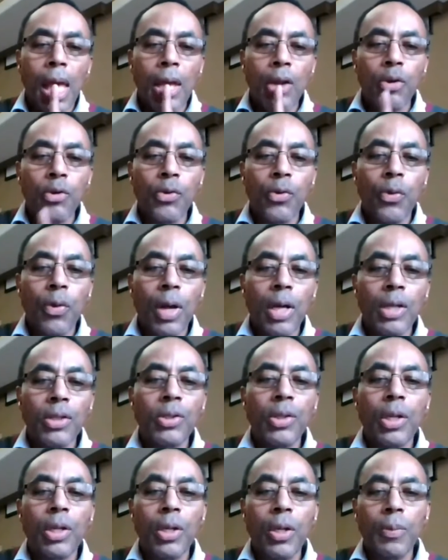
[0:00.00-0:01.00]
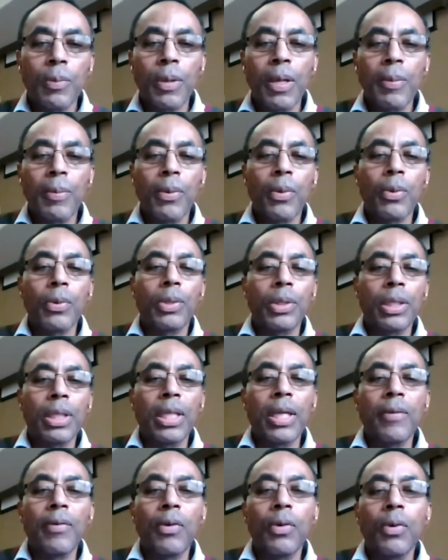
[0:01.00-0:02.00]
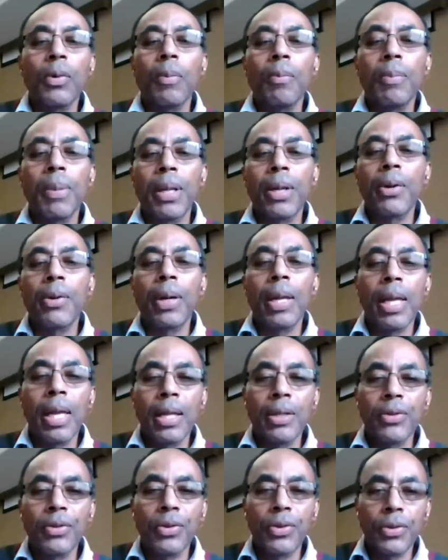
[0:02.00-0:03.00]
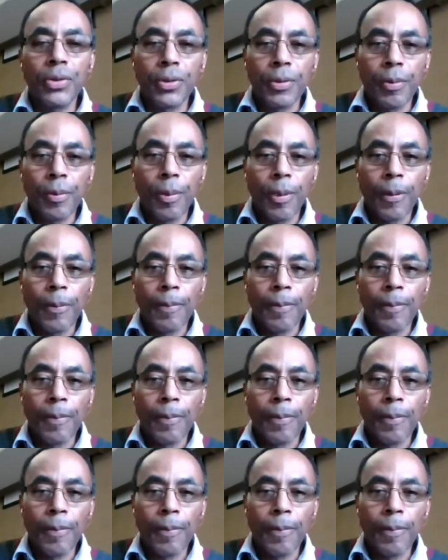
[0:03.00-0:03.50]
And trust your people to give you better answers.